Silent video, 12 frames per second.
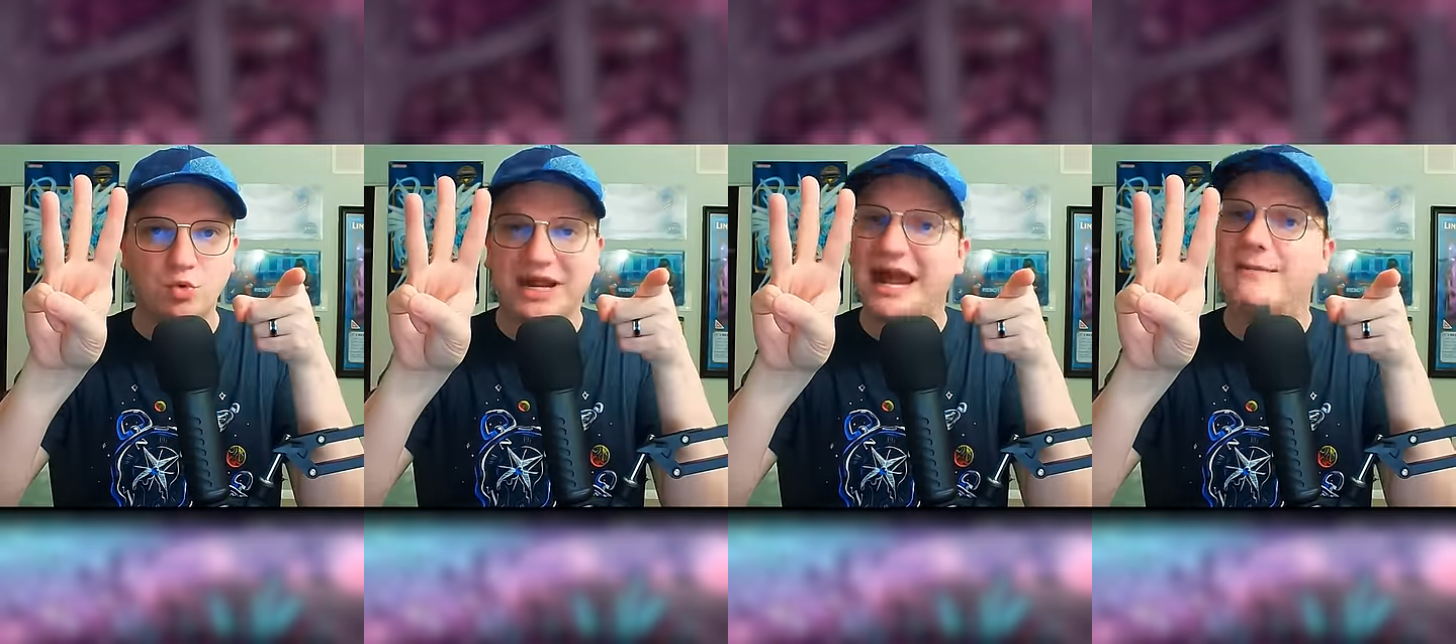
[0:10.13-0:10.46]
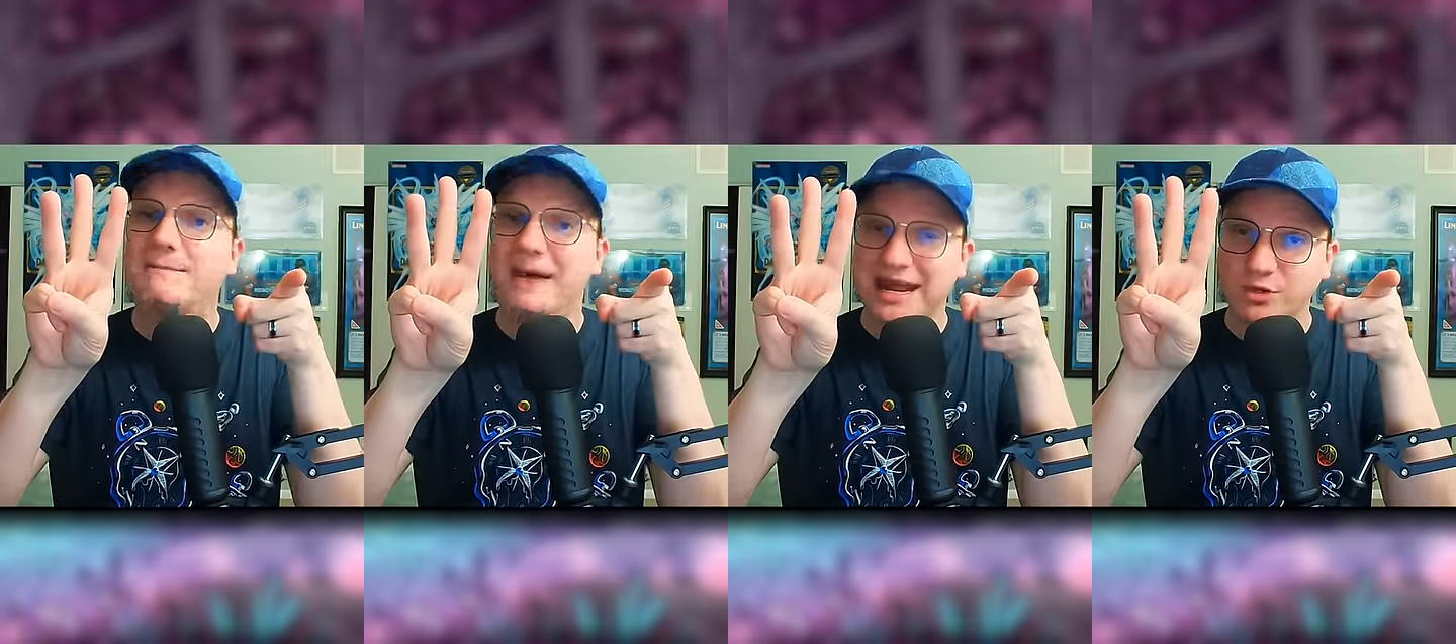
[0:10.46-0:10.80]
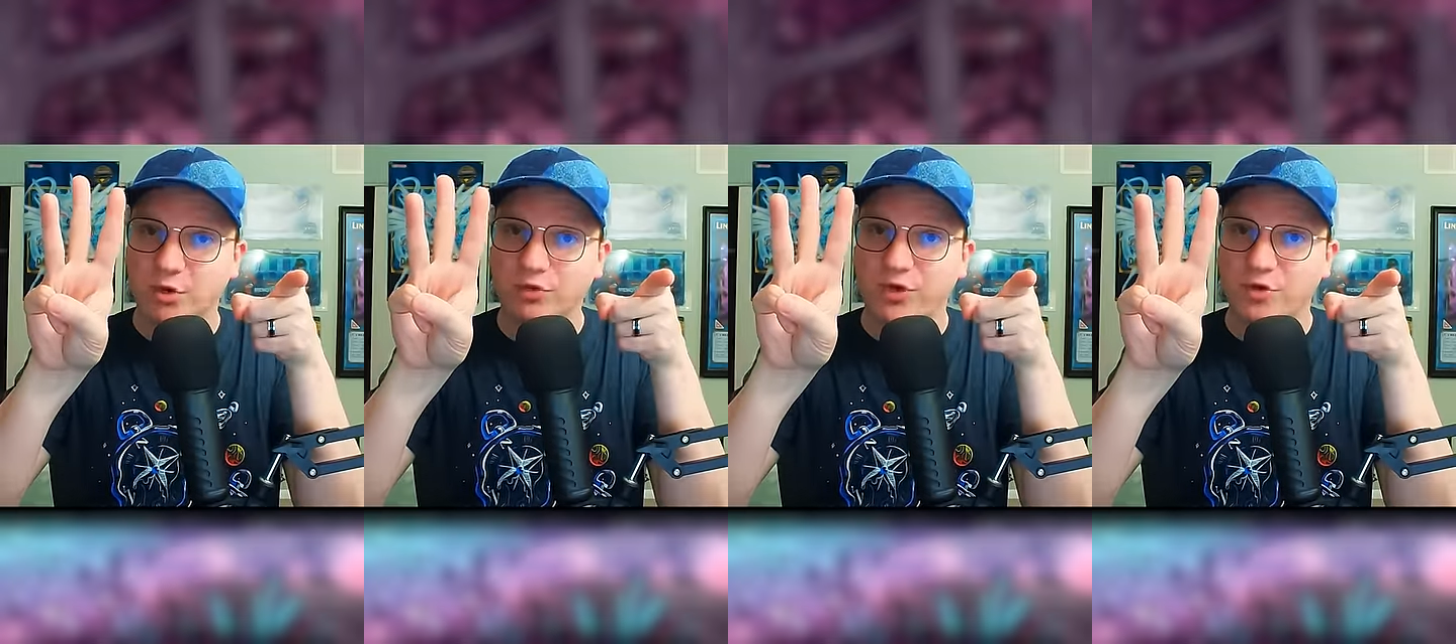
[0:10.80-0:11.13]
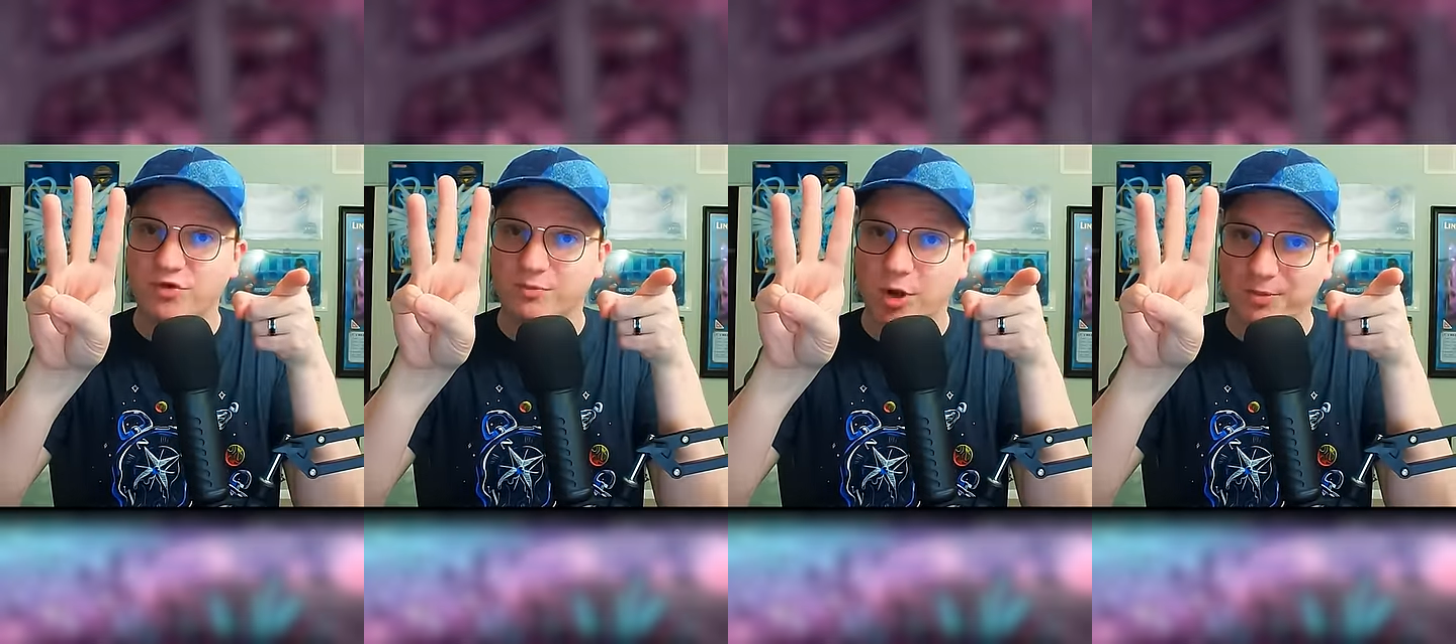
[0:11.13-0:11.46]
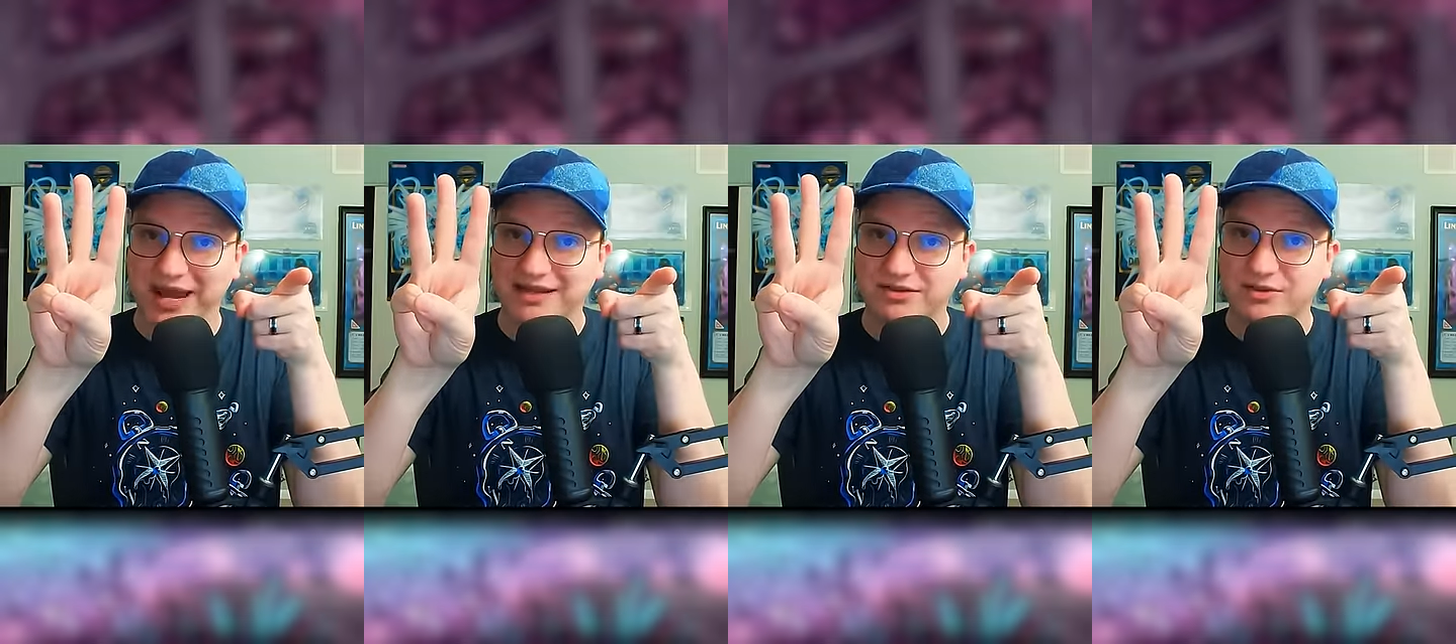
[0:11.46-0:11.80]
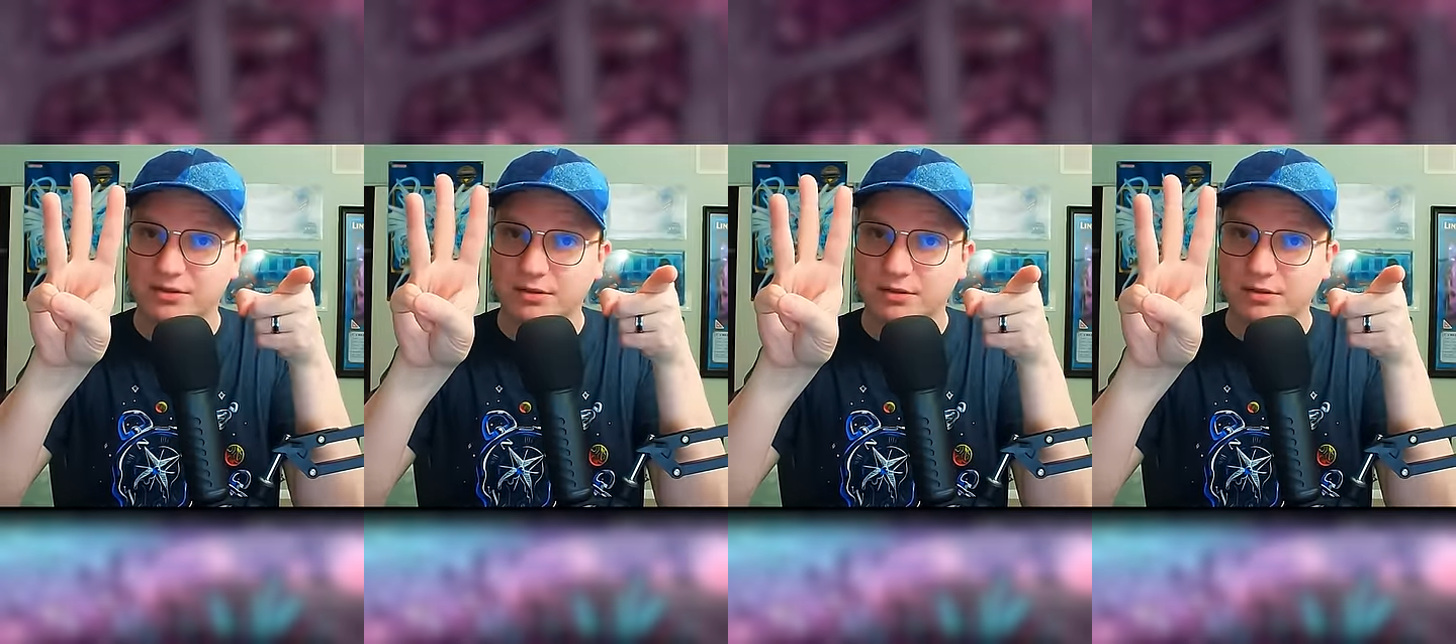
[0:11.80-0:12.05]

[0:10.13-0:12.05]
can mangle those mermaids.